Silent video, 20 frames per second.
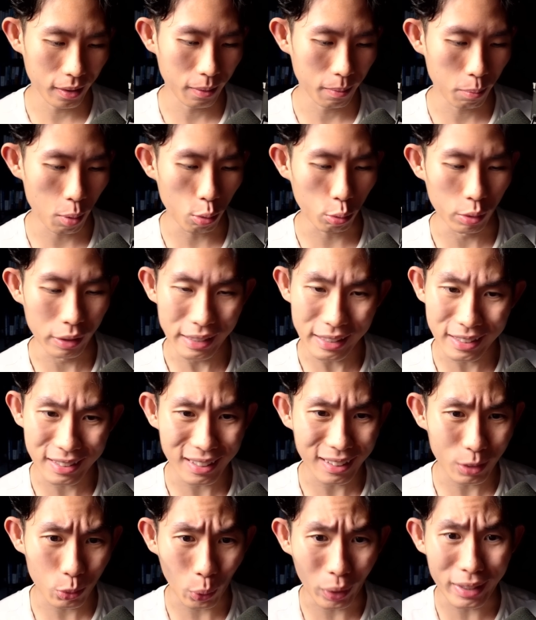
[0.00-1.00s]
Bro, it's
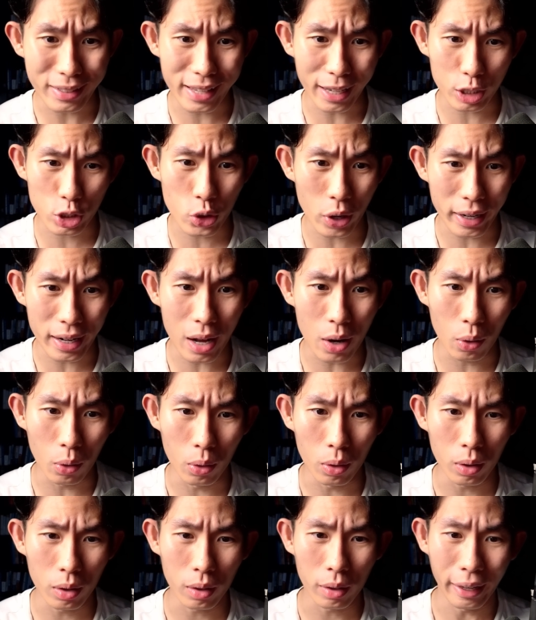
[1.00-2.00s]
26 right now.
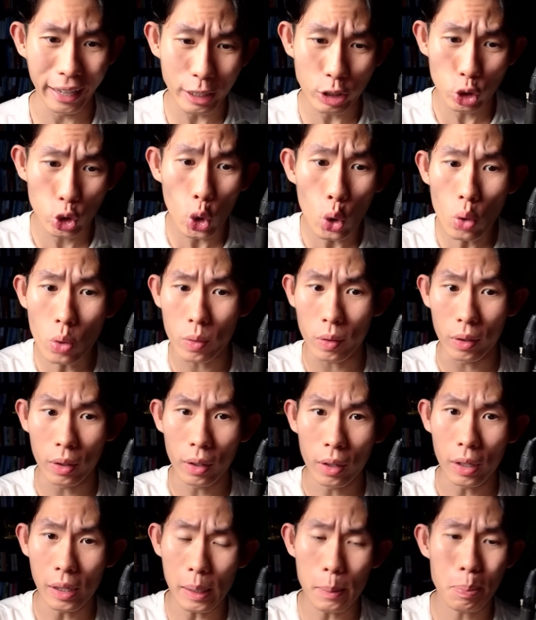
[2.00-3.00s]
In June!
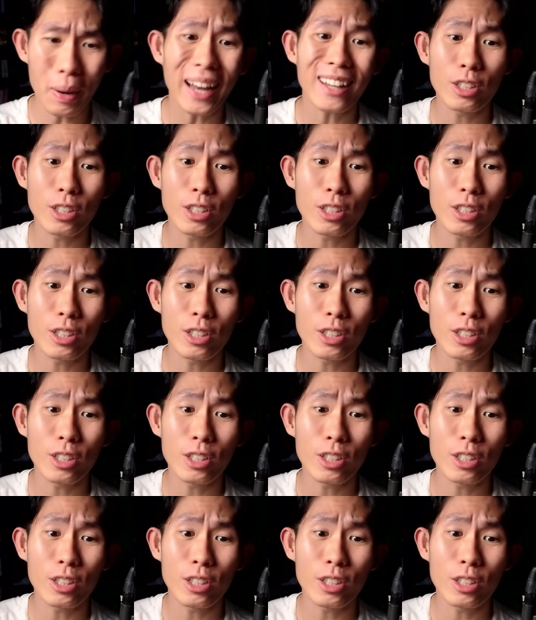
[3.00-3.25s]
In bloody